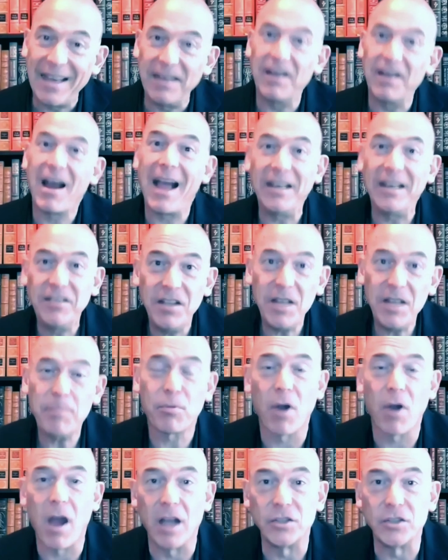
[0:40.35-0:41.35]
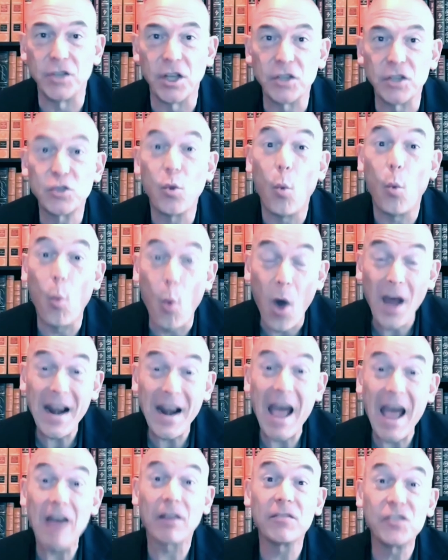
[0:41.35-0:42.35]
And in IT projects,
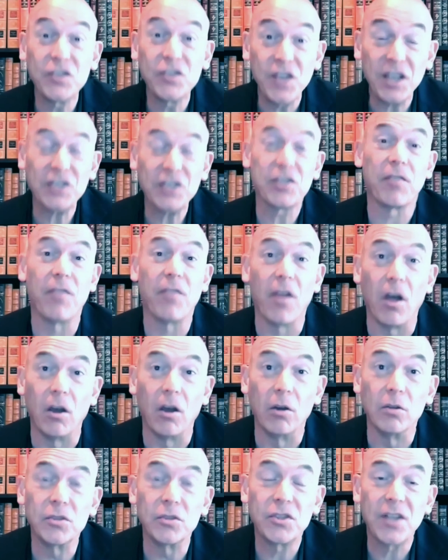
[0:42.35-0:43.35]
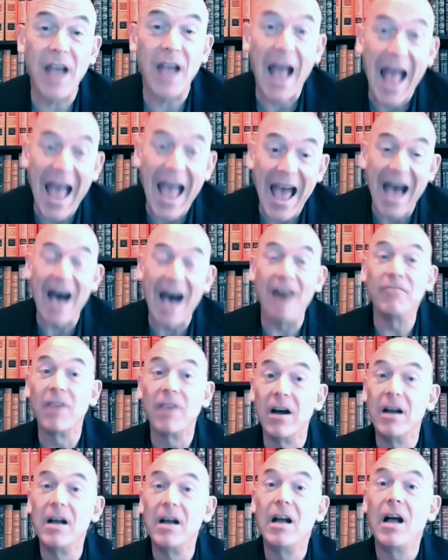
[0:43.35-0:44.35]
1 out of 6 of those have